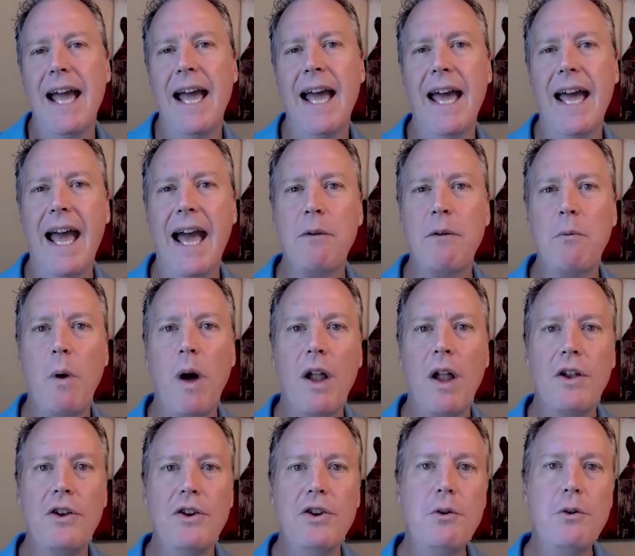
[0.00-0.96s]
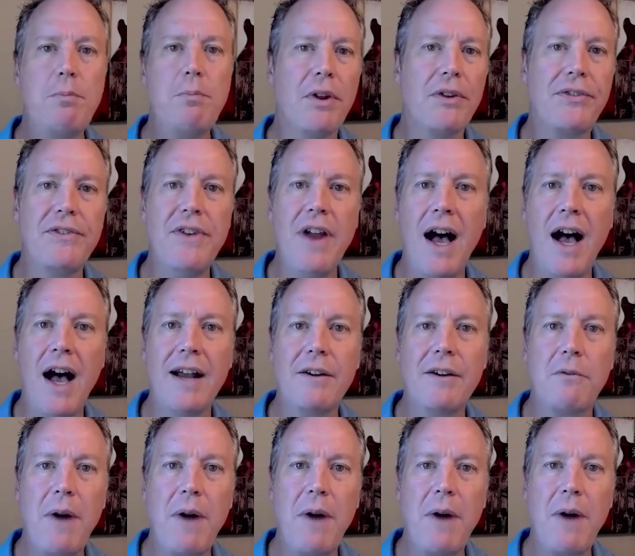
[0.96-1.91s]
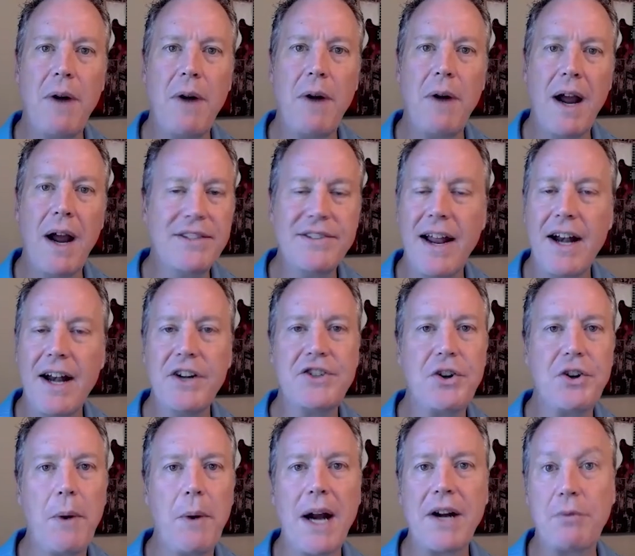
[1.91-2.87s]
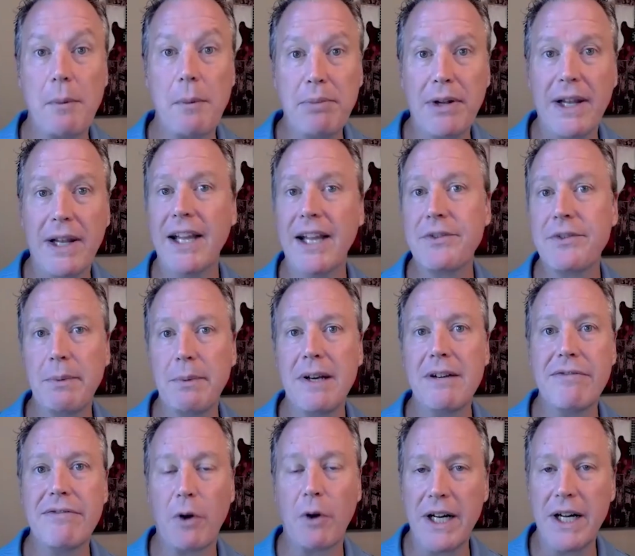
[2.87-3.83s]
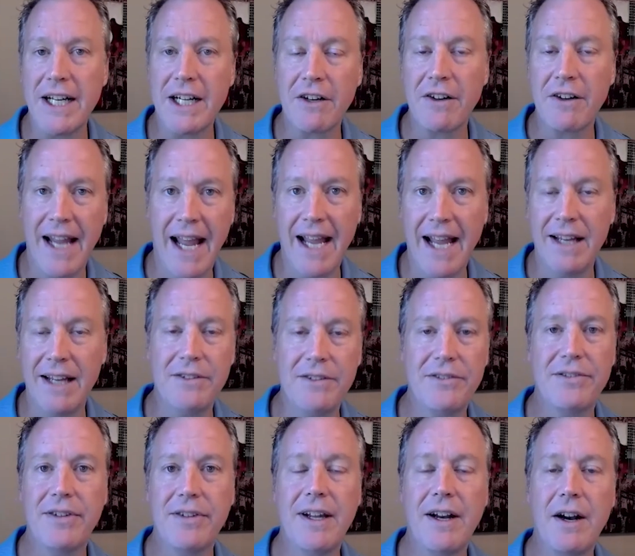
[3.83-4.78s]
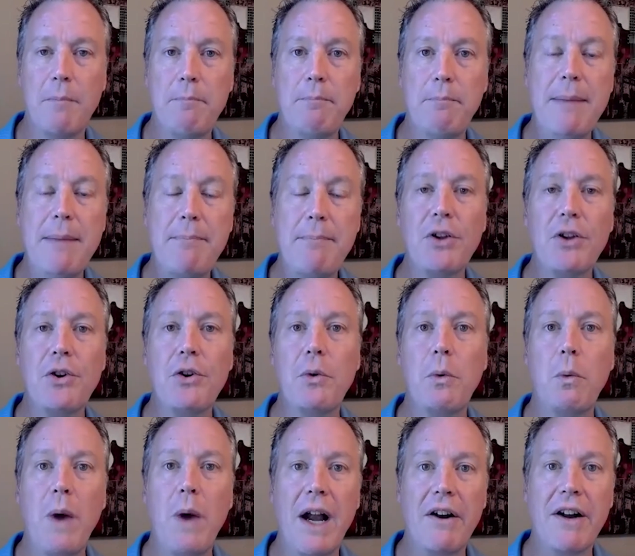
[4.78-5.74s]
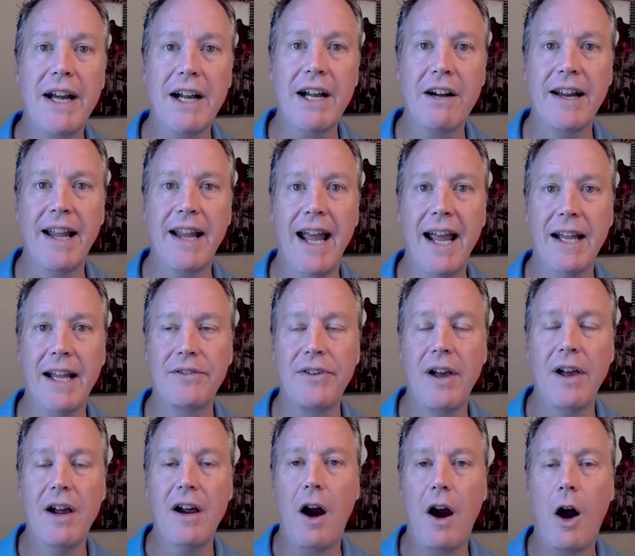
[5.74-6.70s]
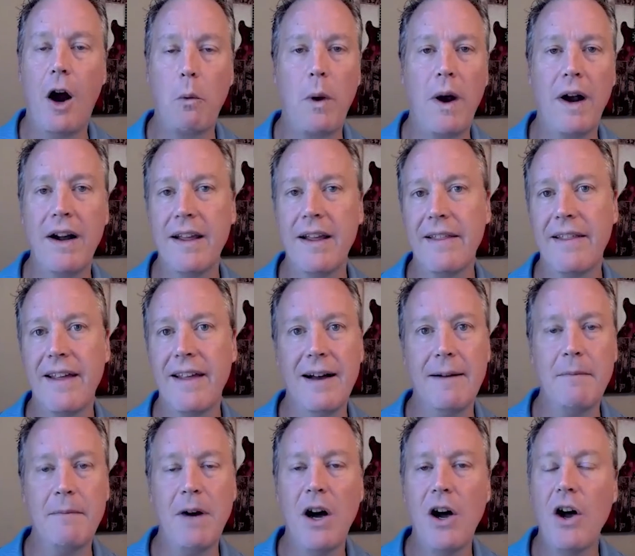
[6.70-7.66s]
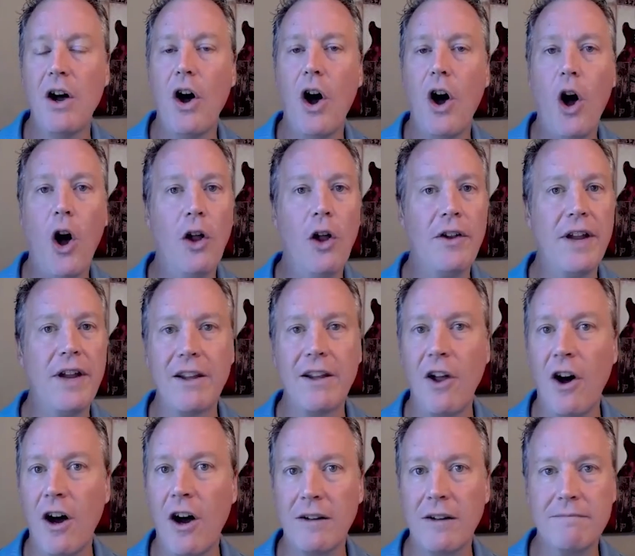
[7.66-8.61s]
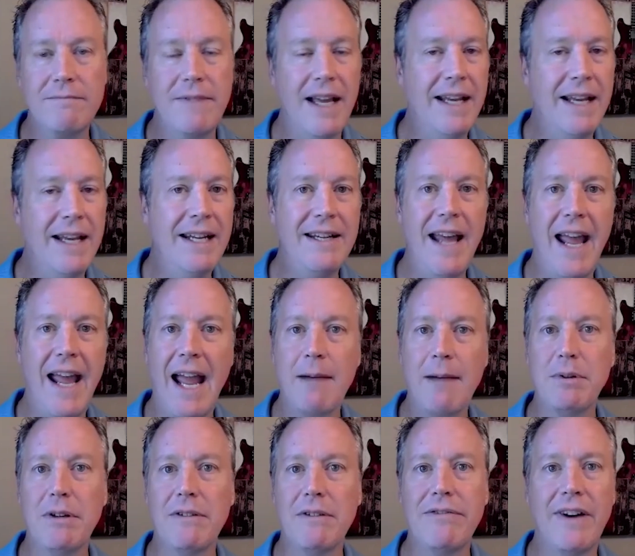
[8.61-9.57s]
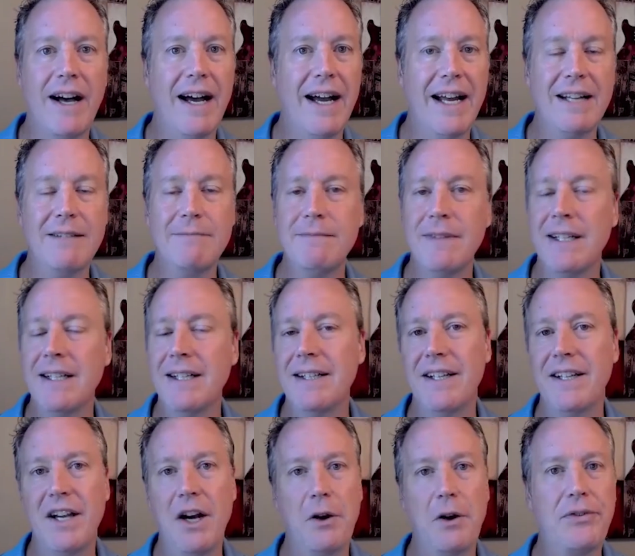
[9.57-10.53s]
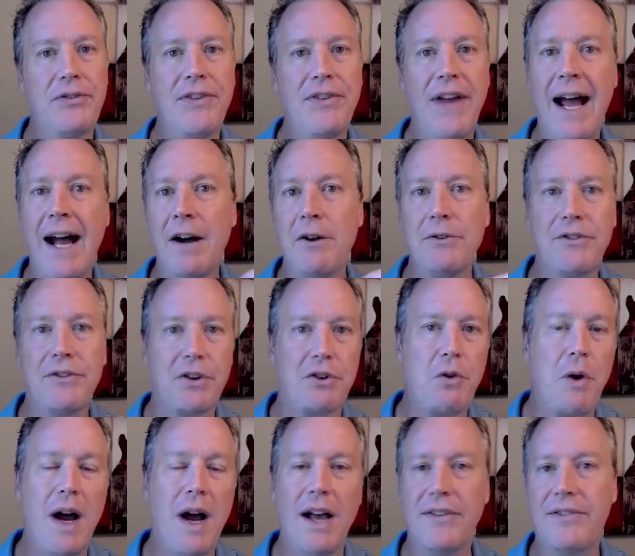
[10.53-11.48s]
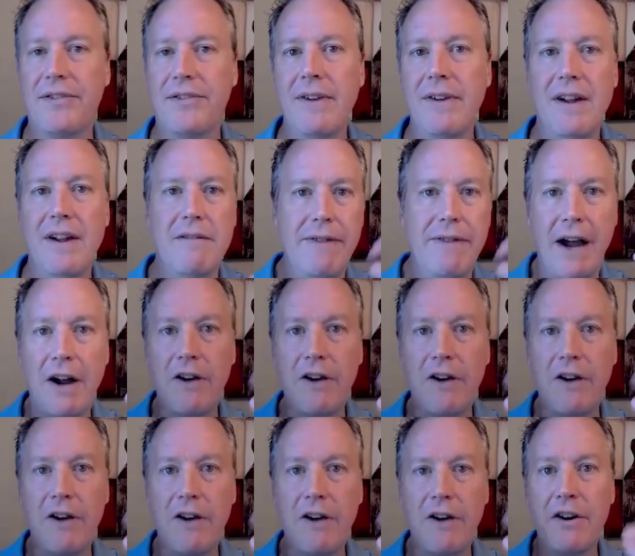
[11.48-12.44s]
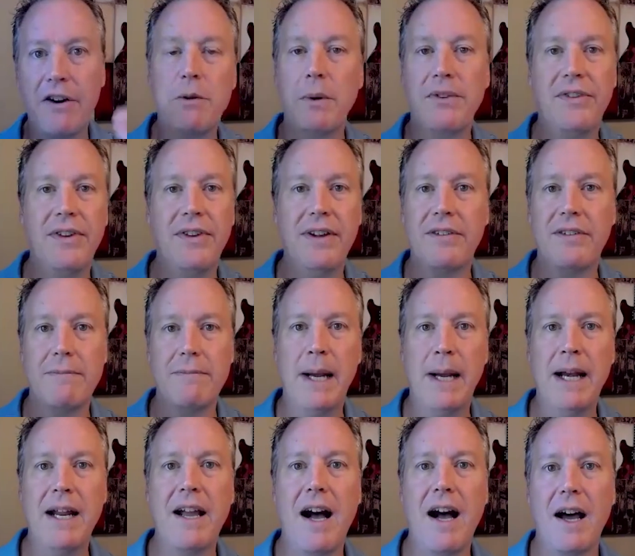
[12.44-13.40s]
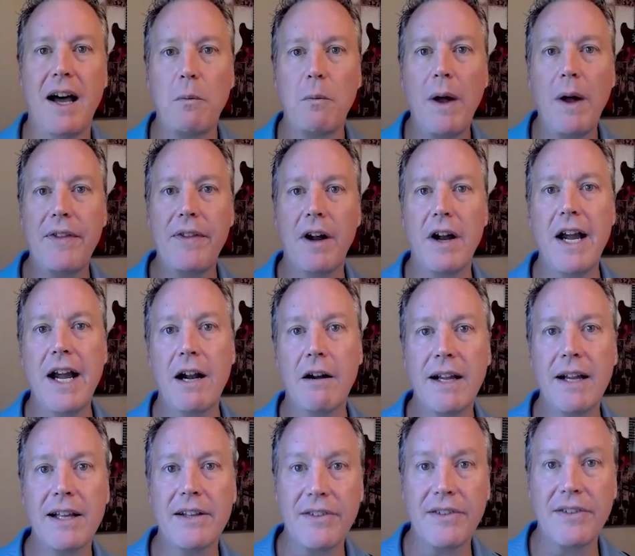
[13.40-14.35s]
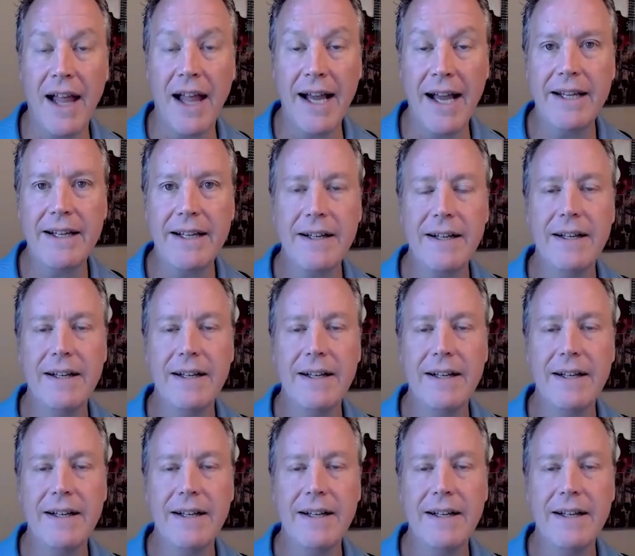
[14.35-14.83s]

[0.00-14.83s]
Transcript: and while Noopl's not right now, it's not a direct replacement for hearing aids. You know, people who wear hearing aids are wearing them all day long. They need to amplify, you know, sounds across varying frequencies depending on what their hearing is like.